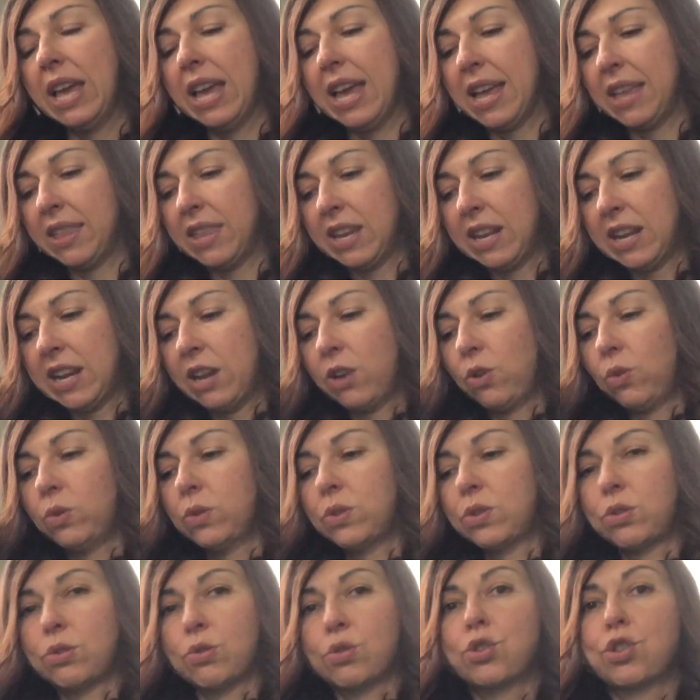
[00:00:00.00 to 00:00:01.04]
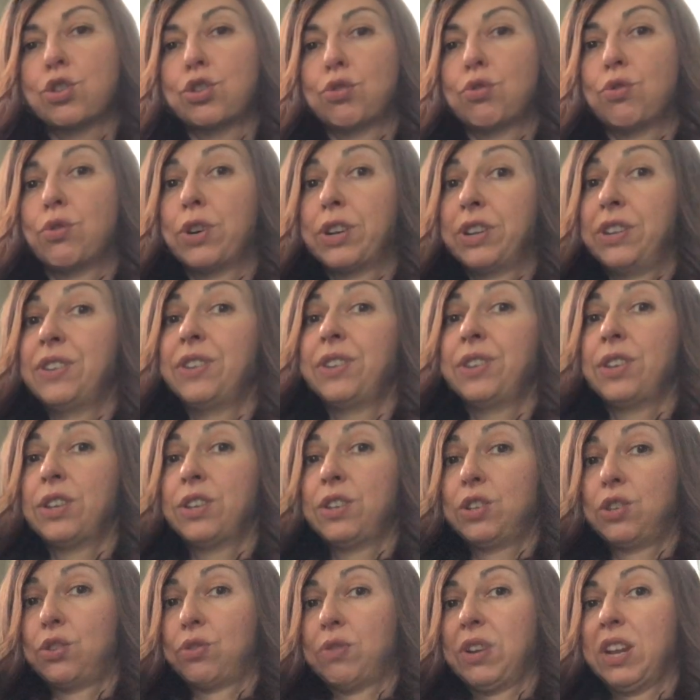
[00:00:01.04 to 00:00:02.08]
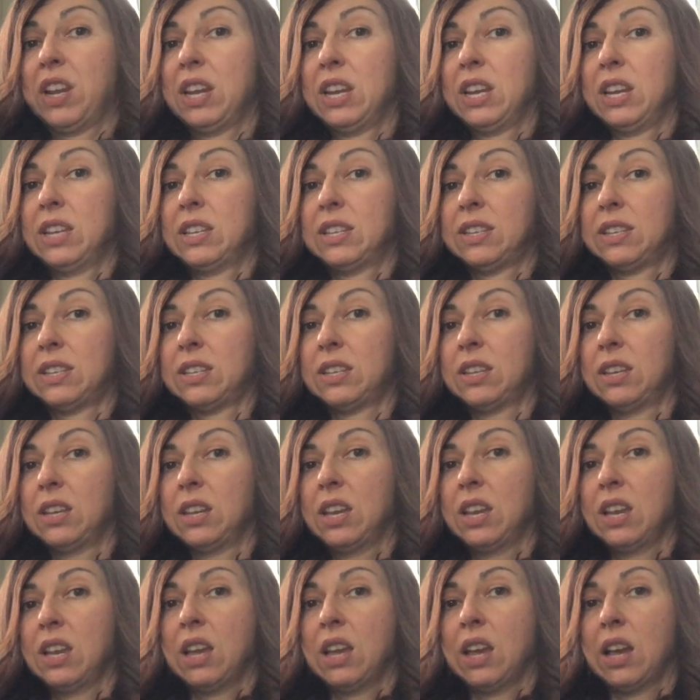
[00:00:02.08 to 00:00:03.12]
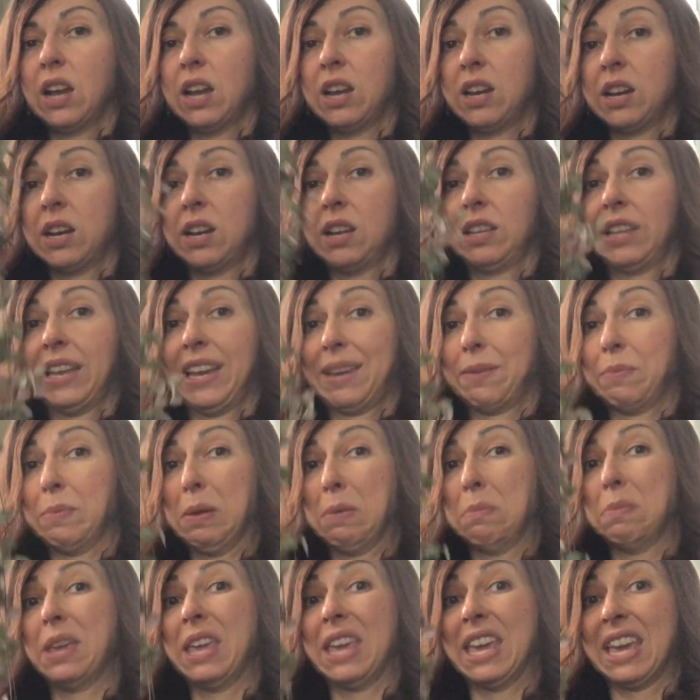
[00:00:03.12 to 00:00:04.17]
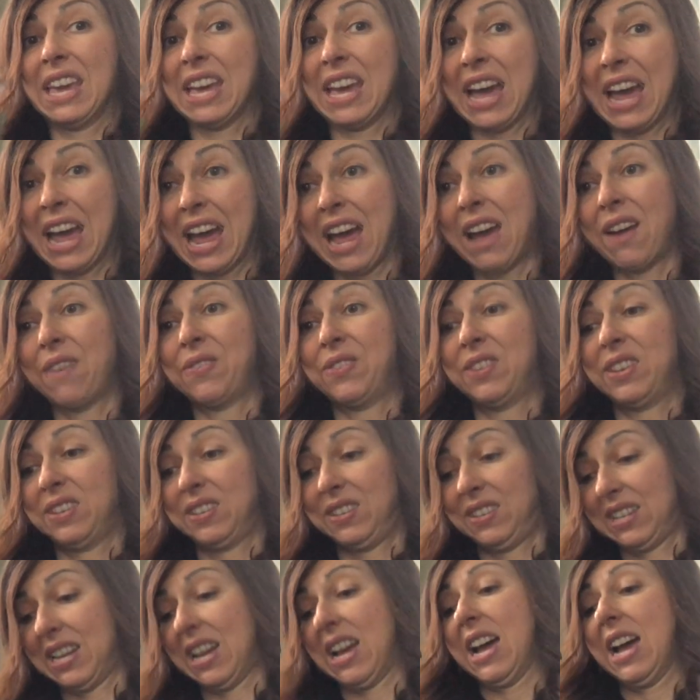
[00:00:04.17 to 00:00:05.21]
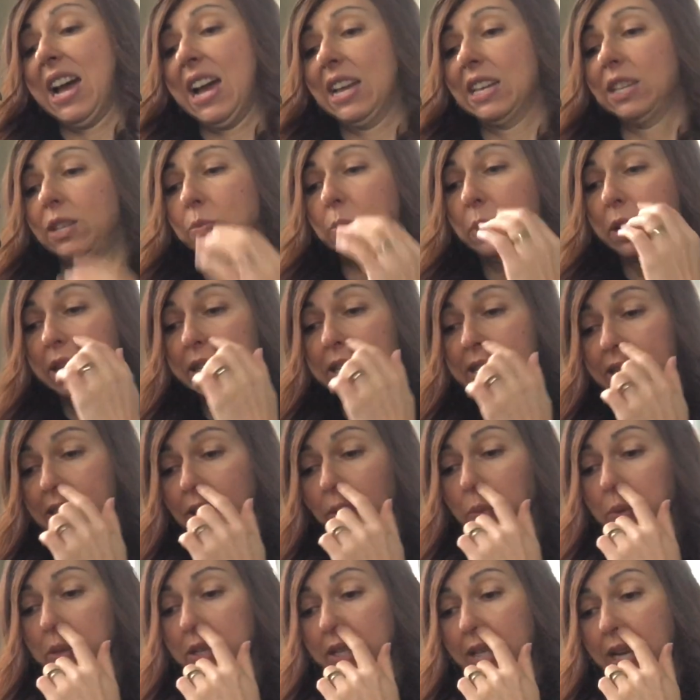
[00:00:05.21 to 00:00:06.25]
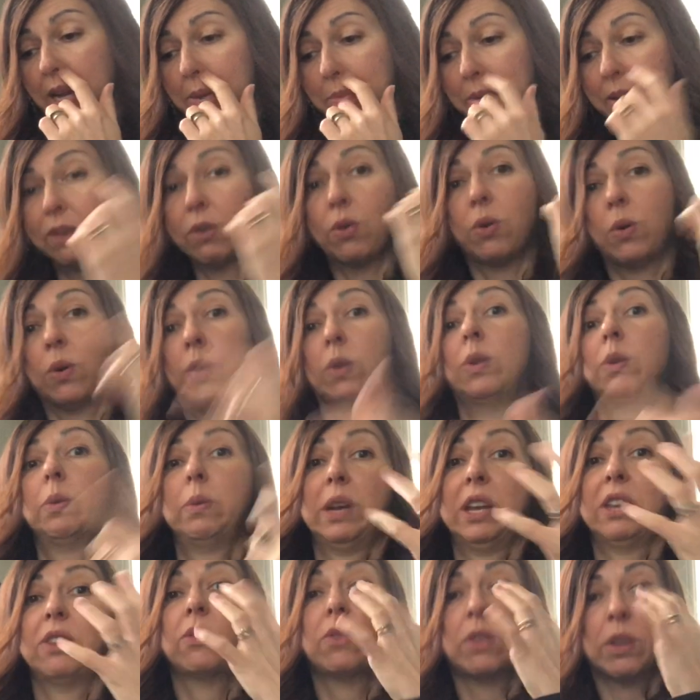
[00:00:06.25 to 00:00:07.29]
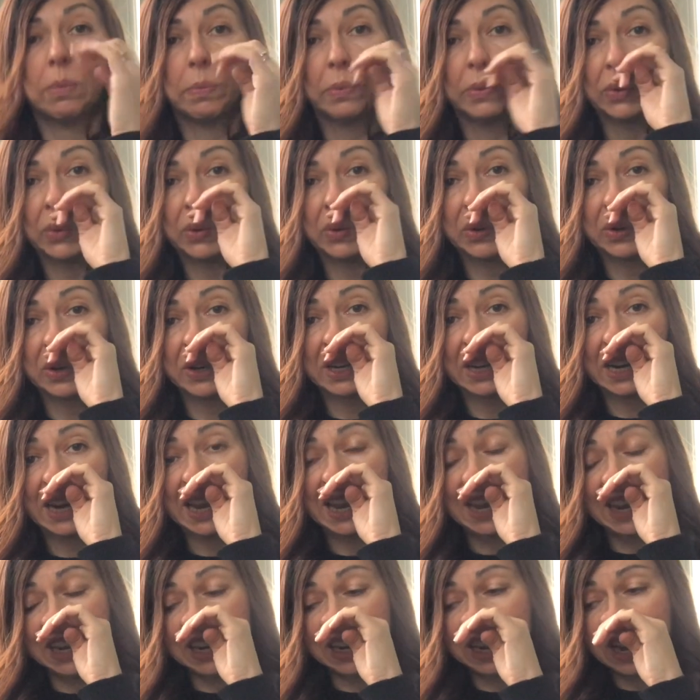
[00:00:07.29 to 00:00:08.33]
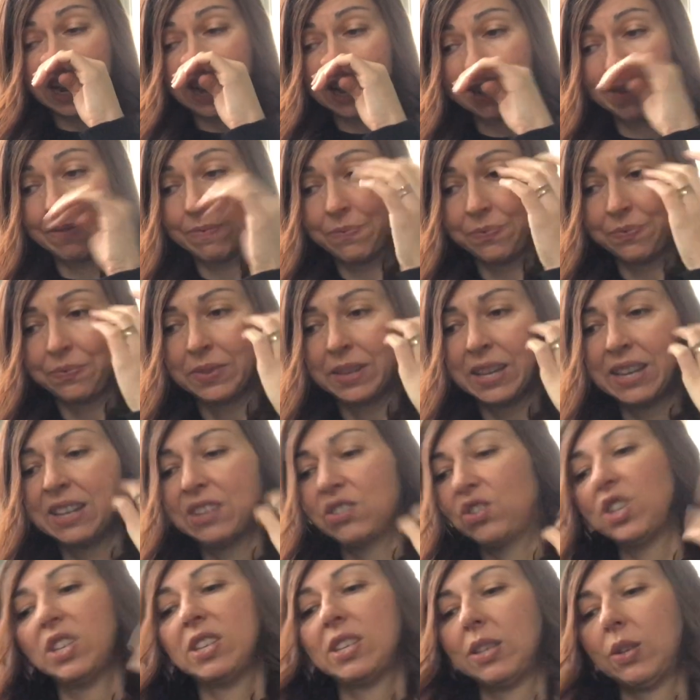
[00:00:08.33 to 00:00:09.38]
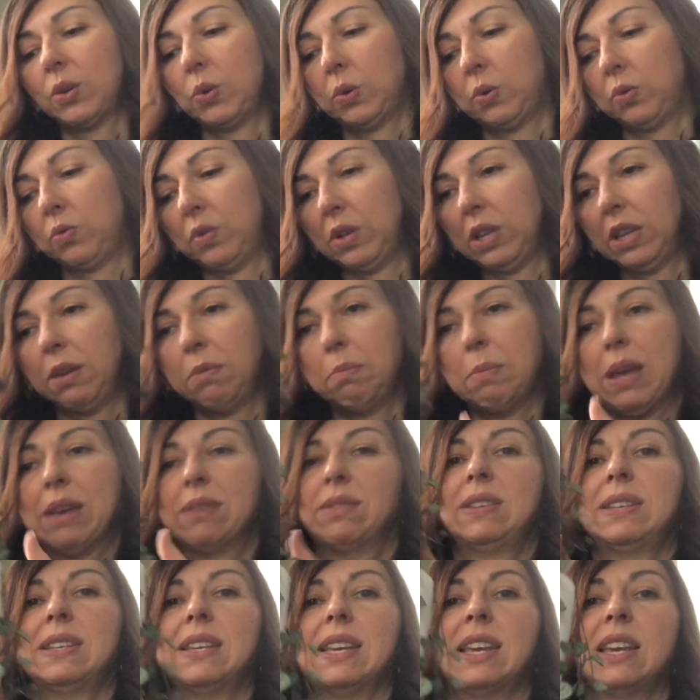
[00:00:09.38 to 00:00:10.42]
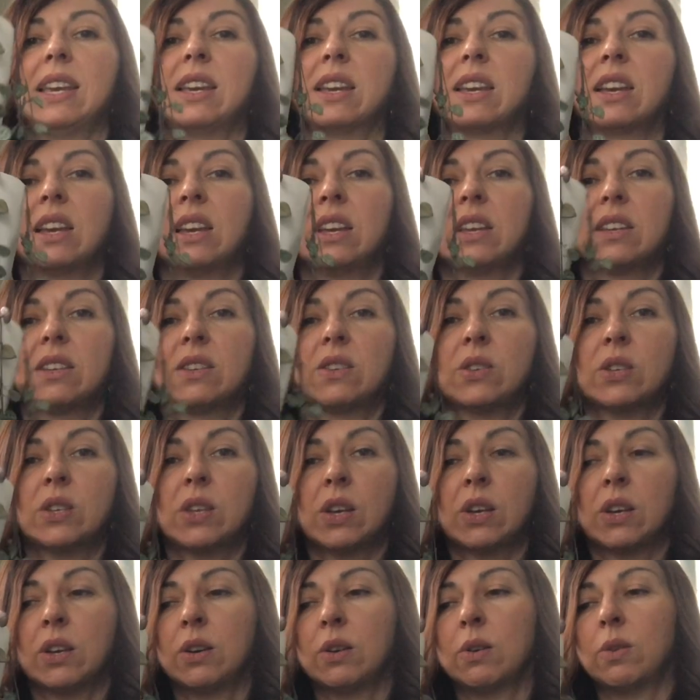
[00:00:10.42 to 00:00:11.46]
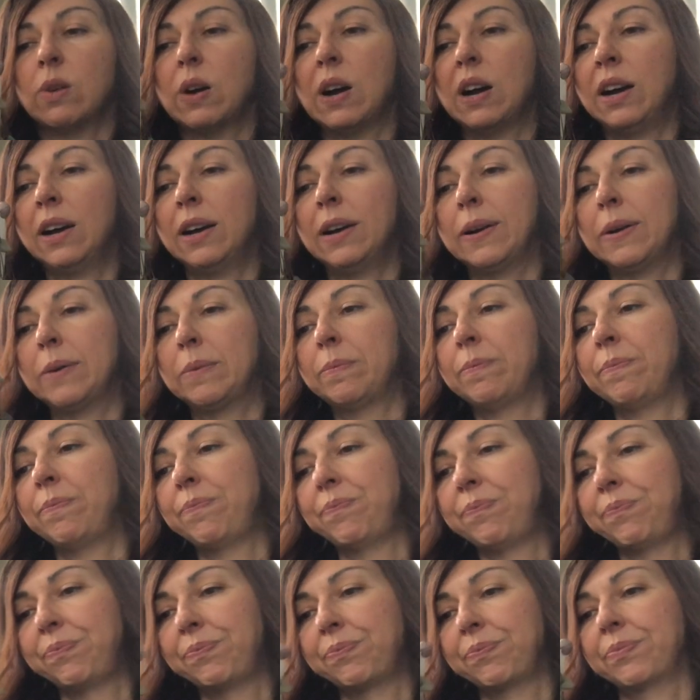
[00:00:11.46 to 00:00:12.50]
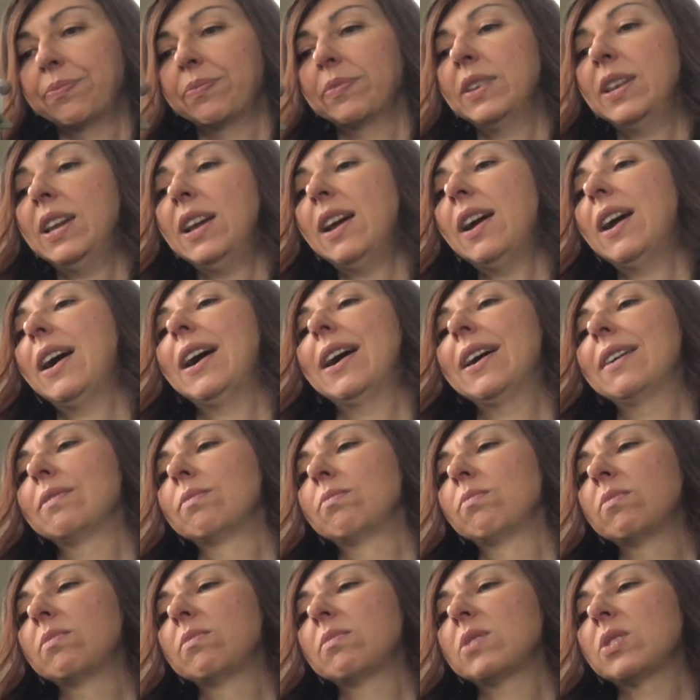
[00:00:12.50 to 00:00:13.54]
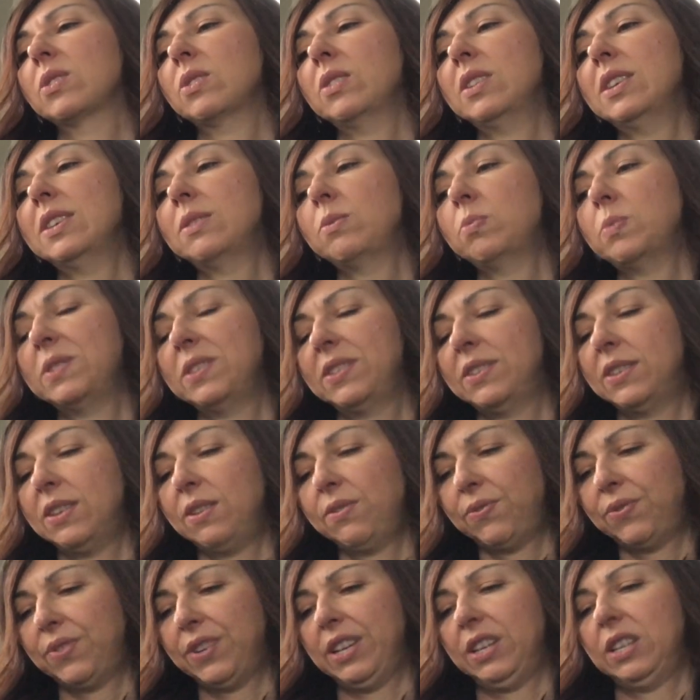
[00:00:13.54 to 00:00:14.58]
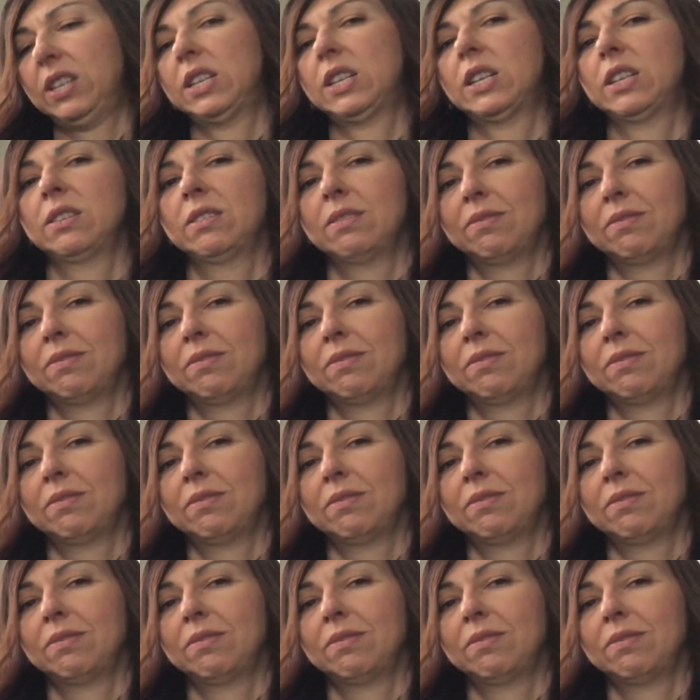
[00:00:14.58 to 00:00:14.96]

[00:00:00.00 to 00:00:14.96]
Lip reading: And then I also shortened the strings, like maybe half the size, because it was coming all the way to the floor and just looked really messy. So yeah, so this one's different.